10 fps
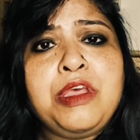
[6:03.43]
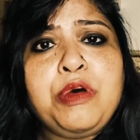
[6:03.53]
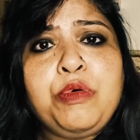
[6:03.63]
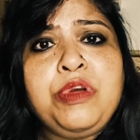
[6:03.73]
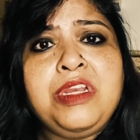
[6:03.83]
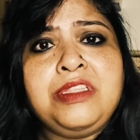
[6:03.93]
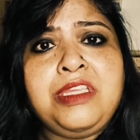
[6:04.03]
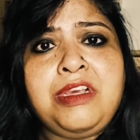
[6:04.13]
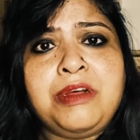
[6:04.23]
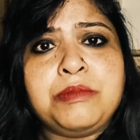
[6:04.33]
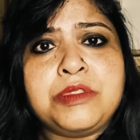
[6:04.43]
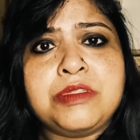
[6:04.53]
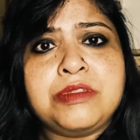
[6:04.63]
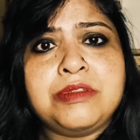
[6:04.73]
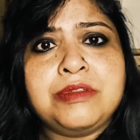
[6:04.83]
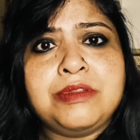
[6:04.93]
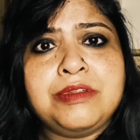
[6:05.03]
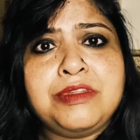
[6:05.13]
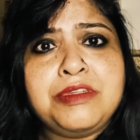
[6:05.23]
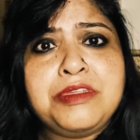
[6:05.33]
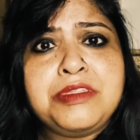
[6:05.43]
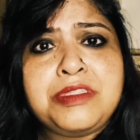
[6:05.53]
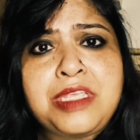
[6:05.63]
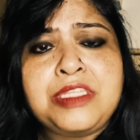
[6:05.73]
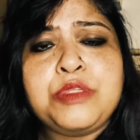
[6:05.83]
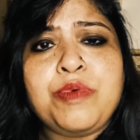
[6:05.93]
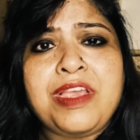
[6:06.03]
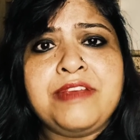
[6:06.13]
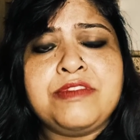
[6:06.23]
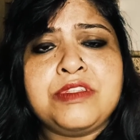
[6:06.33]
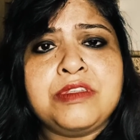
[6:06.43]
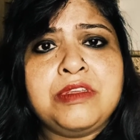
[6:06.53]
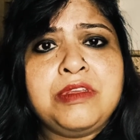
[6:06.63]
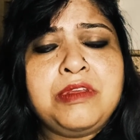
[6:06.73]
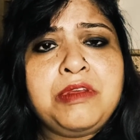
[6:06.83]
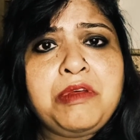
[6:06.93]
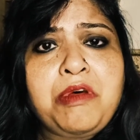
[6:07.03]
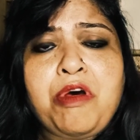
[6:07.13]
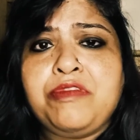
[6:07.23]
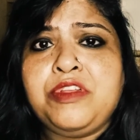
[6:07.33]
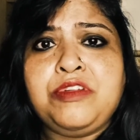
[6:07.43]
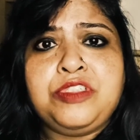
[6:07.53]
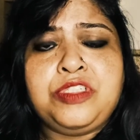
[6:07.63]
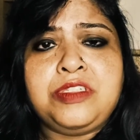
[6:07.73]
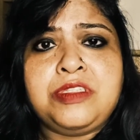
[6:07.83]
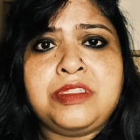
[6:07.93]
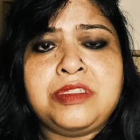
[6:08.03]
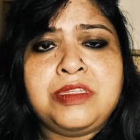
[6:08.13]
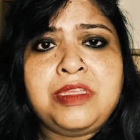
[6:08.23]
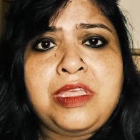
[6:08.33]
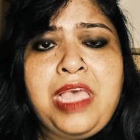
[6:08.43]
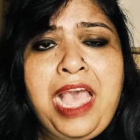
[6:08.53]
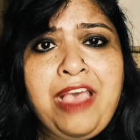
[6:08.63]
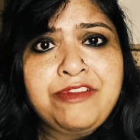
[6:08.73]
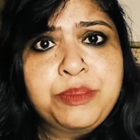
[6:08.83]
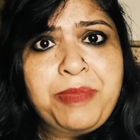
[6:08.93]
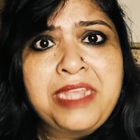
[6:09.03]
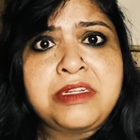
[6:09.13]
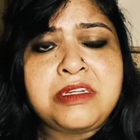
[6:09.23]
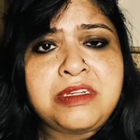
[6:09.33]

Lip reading: Unnati comes. 6 wives of the rishis have spent